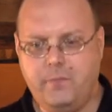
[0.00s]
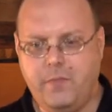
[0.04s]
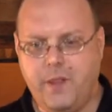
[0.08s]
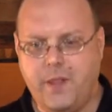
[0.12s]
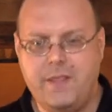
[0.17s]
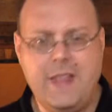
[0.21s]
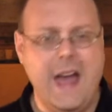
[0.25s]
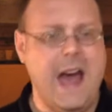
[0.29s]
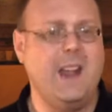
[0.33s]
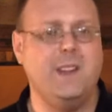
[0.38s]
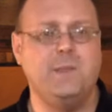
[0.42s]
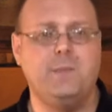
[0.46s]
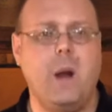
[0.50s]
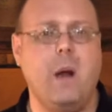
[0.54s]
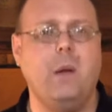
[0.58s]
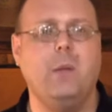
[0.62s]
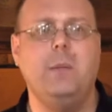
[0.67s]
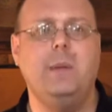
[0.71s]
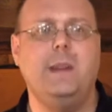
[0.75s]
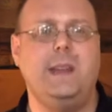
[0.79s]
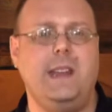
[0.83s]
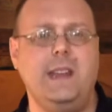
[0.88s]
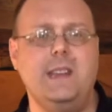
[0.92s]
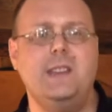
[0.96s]
That is
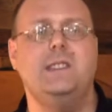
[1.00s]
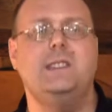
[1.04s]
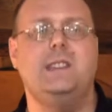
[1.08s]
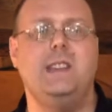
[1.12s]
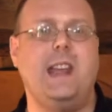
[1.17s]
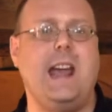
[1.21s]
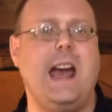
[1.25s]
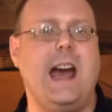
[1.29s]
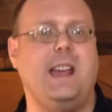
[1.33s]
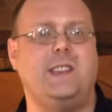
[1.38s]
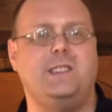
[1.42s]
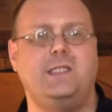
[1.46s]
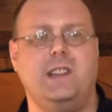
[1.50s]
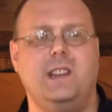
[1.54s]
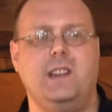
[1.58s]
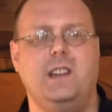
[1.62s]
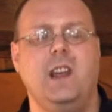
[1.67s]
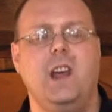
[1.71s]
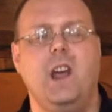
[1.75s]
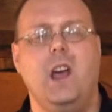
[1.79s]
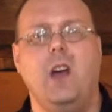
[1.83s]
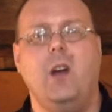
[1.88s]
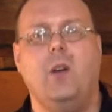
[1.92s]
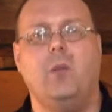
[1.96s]
probably is the
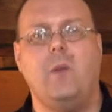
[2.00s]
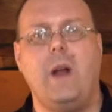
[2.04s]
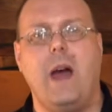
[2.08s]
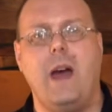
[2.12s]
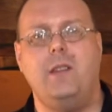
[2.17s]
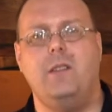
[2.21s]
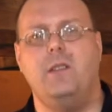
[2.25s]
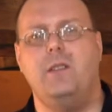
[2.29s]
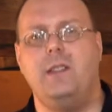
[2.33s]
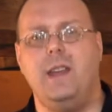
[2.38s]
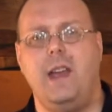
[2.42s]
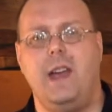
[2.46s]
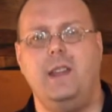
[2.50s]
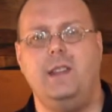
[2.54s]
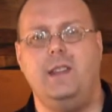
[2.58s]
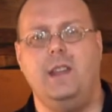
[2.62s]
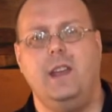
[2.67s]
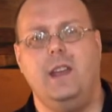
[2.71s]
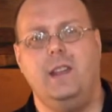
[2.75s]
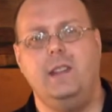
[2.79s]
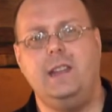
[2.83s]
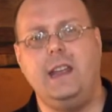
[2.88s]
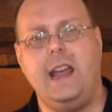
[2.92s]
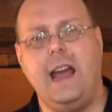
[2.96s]
acid rather than
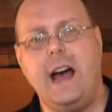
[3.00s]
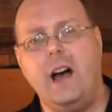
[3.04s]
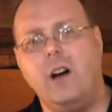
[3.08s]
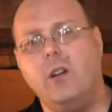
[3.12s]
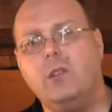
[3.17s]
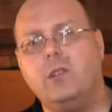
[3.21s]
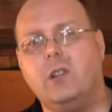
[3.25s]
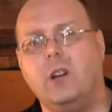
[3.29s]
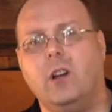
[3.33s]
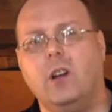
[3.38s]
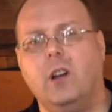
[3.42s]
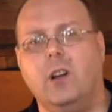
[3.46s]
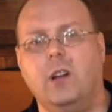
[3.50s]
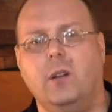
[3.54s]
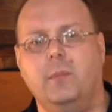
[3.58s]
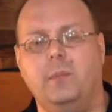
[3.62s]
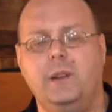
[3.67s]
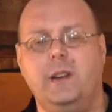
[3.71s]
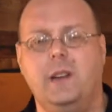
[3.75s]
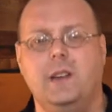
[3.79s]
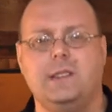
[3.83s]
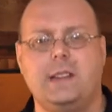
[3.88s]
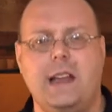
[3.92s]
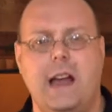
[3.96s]
the alcohol
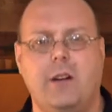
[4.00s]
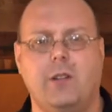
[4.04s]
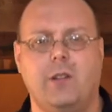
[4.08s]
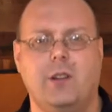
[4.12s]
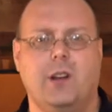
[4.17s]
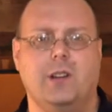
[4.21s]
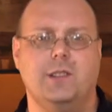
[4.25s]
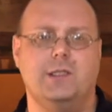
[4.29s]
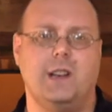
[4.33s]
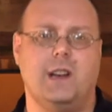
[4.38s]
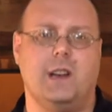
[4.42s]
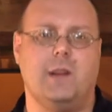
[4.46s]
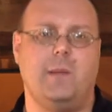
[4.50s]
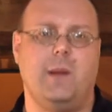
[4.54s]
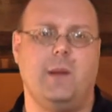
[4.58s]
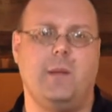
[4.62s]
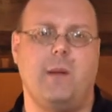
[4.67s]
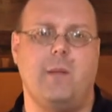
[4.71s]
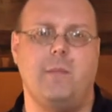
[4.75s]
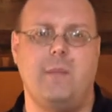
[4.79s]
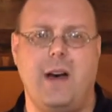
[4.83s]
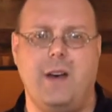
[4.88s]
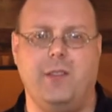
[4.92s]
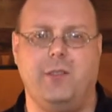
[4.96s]
because alcohol is not going to make
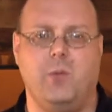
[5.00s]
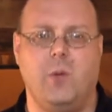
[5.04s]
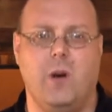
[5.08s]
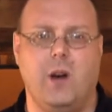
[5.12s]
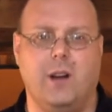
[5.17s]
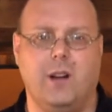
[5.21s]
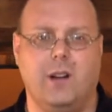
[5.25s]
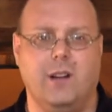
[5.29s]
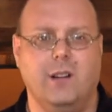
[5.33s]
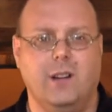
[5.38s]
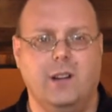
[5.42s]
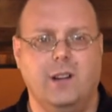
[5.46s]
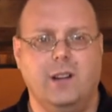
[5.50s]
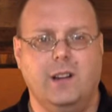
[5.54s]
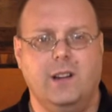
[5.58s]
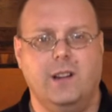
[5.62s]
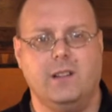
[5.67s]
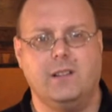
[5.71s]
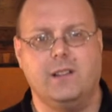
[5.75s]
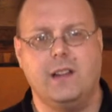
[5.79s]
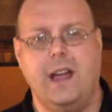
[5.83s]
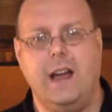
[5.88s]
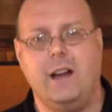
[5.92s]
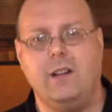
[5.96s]
my mouth water.
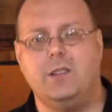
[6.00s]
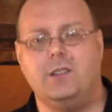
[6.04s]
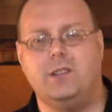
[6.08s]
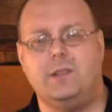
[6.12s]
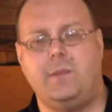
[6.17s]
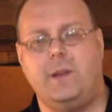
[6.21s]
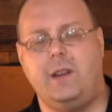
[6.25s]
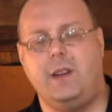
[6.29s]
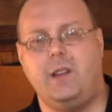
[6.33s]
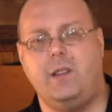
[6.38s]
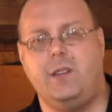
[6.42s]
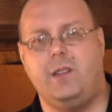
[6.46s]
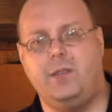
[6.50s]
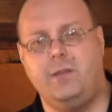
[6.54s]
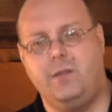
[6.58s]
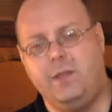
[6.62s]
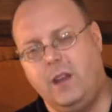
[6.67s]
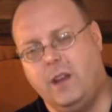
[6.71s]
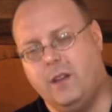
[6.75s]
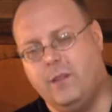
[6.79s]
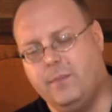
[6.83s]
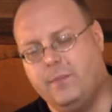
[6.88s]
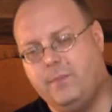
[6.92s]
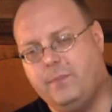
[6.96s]
Okay, alcohol can make you
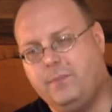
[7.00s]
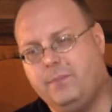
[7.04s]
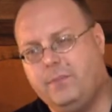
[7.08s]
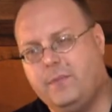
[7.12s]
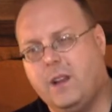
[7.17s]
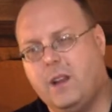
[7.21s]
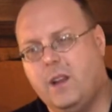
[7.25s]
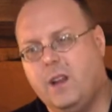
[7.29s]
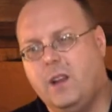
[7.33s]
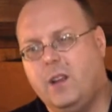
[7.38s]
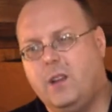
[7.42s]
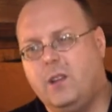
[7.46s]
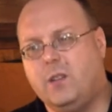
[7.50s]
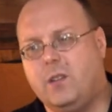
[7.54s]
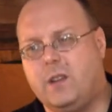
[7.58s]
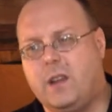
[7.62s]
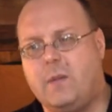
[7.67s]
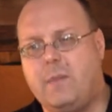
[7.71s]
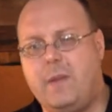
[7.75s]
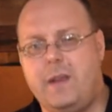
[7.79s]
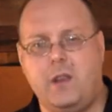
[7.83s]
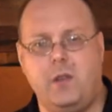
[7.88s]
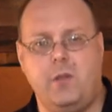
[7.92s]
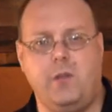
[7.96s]
you know
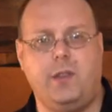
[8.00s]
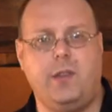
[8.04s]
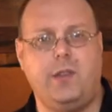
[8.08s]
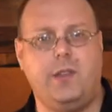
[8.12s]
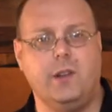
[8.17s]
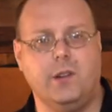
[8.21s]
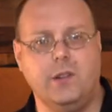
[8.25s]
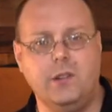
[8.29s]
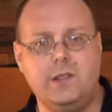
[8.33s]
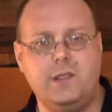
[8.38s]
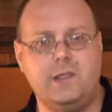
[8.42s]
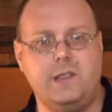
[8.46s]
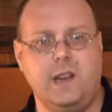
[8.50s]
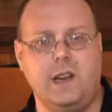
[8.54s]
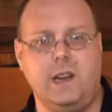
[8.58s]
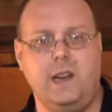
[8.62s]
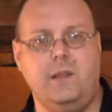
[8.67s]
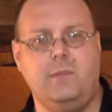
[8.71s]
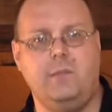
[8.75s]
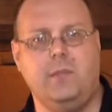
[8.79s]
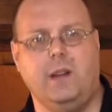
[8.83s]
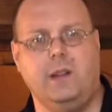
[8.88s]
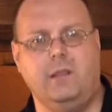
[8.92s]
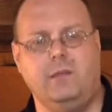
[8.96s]
can make you
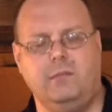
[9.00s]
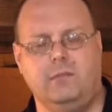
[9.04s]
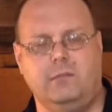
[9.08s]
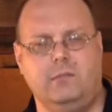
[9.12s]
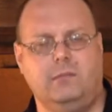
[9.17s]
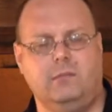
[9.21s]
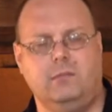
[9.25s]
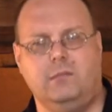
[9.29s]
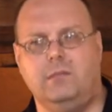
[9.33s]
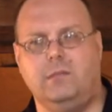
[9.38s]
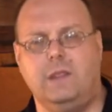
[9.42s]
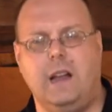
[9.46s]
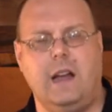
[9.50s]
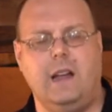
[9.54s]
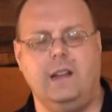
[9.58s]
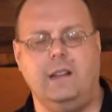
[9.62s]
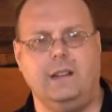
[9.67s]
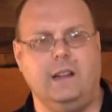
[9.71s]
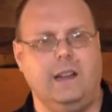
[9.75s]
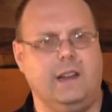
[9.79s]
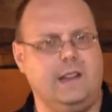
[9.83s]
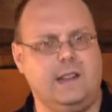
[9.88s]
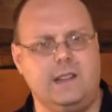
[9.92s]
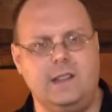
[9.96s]
thirsty, but
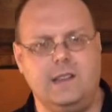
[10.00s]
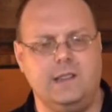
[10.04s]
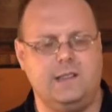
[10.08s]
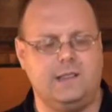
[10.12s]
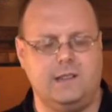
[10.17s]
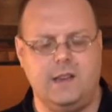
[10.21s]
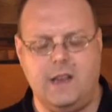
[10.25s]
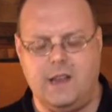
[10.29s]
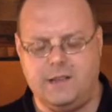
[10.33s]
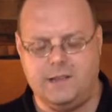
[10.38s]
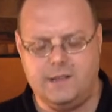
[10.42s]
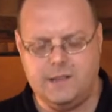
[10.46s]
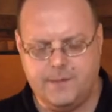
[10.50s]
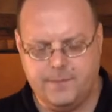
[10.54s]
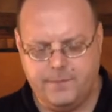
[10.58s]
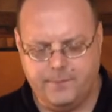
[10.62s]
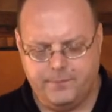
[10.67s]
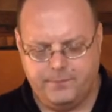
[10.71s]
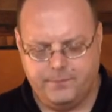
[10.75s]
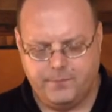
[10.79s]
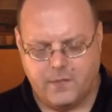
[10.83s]
not like in this sense.